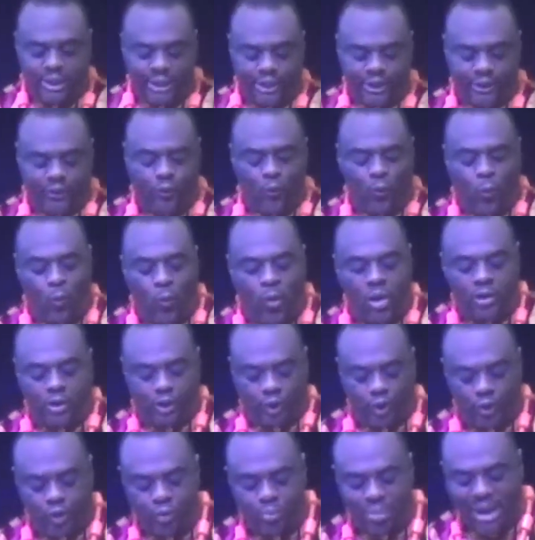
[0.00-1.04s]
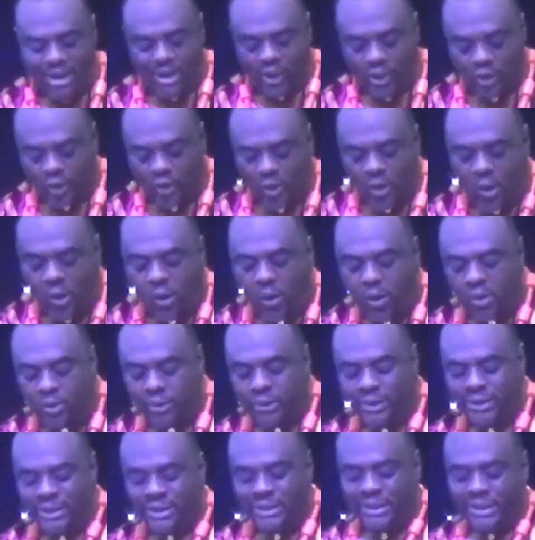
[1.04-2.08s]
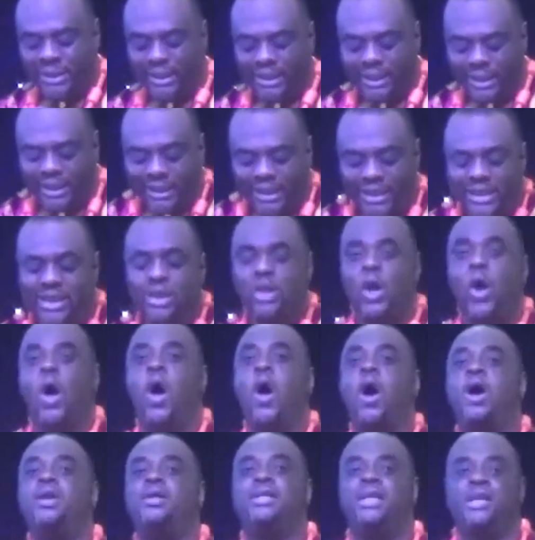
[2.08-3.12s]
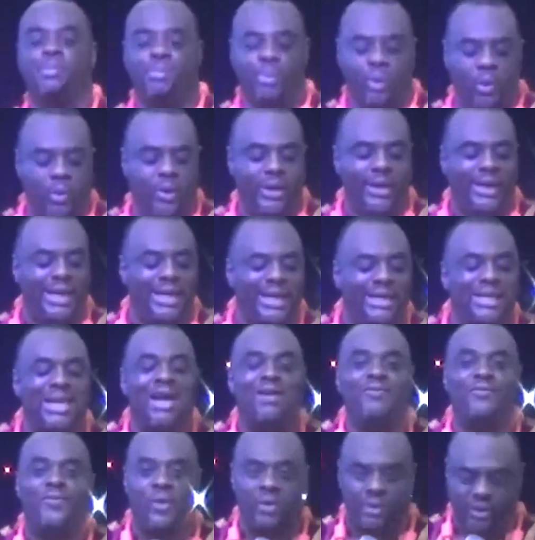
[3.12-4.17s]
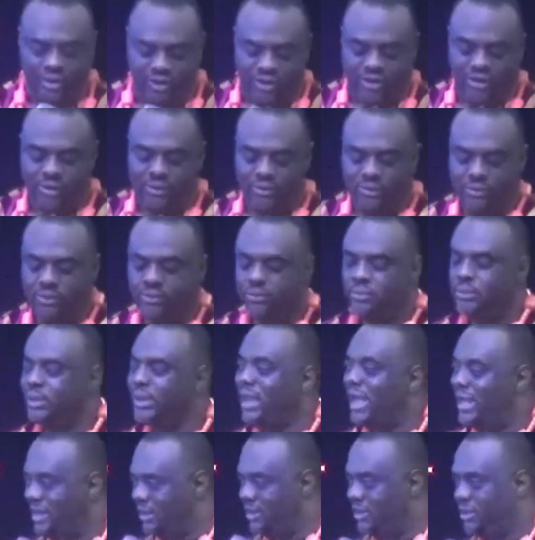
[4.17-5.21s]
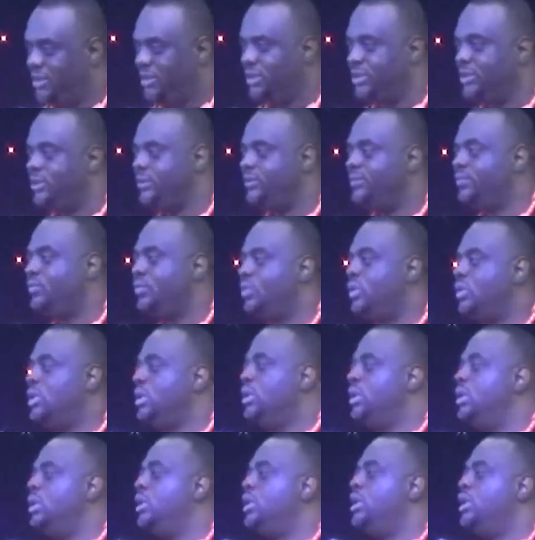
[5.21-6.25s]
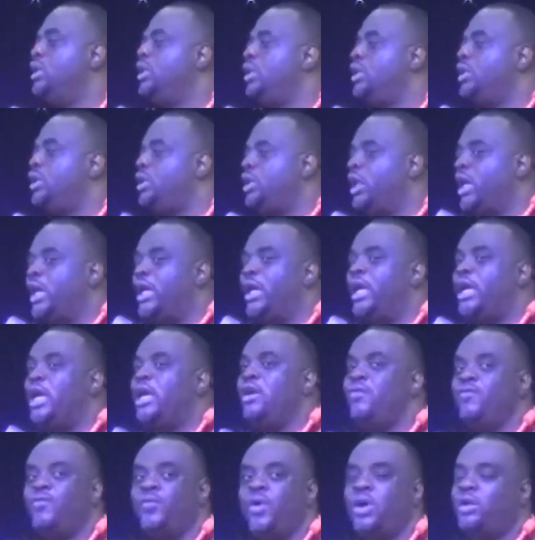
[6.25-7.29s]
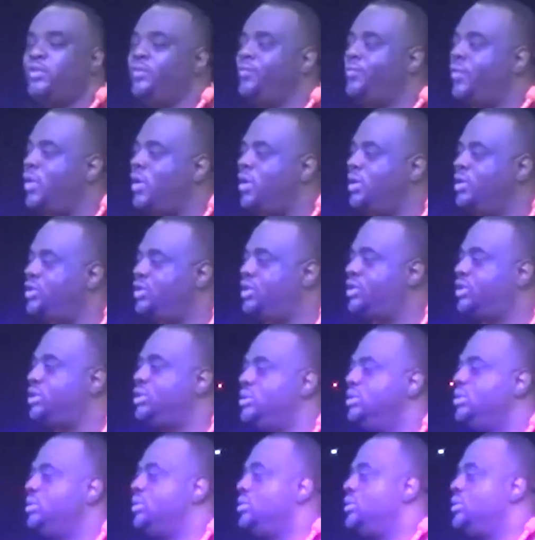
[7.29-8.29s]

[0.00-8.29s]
is what you might call inaudible inner voice. Get it? The inward voice